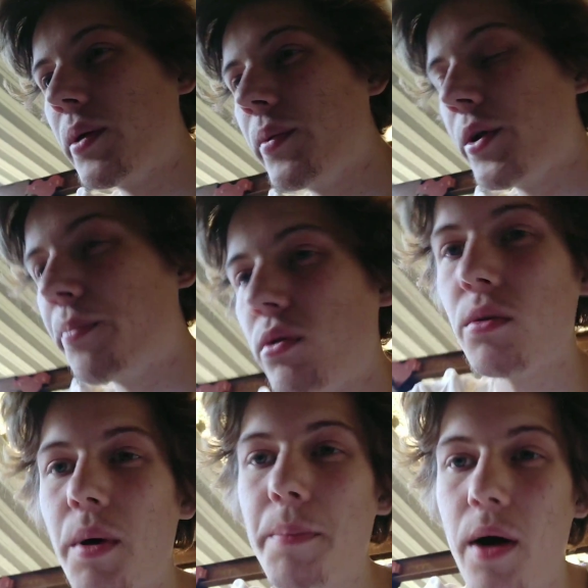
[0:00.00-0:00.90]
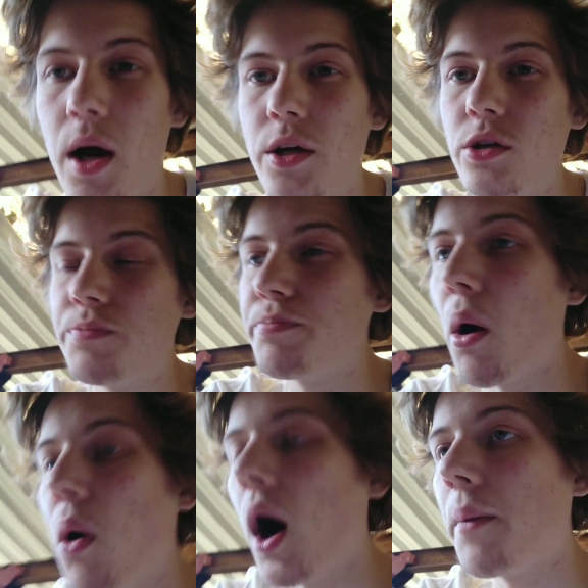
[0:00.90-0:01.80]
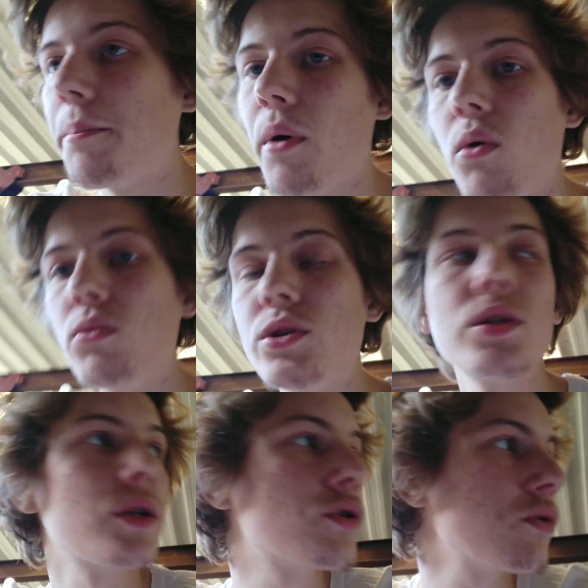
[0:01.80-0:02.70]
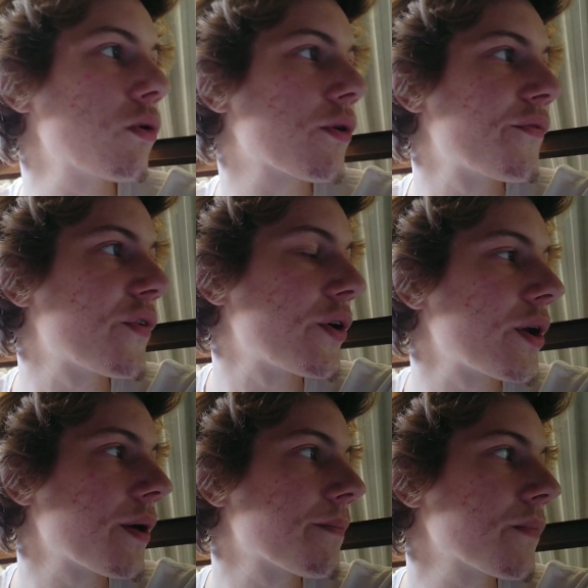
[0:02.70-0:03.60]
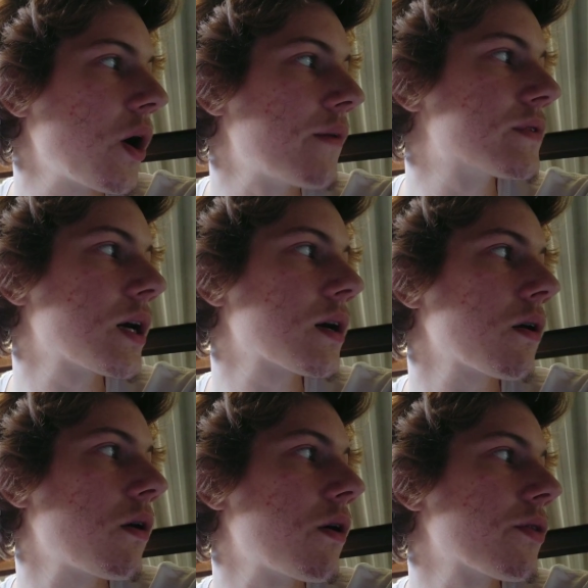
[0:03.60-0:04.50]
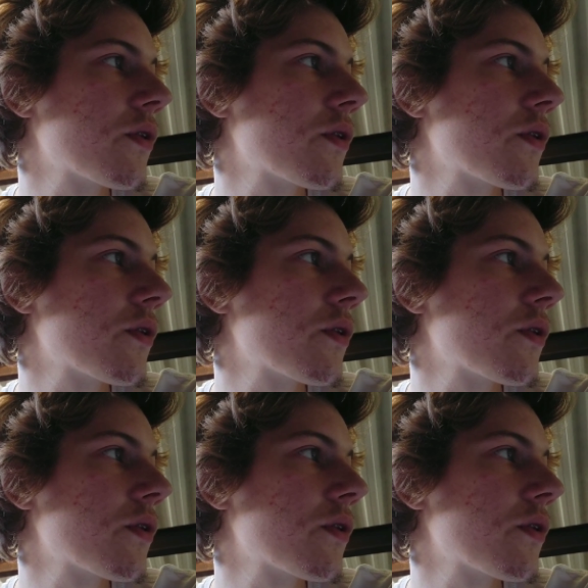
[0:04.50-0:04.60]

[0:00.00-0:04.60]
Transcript: when you pull them apart, you unbolt the torque converter. I've done it on the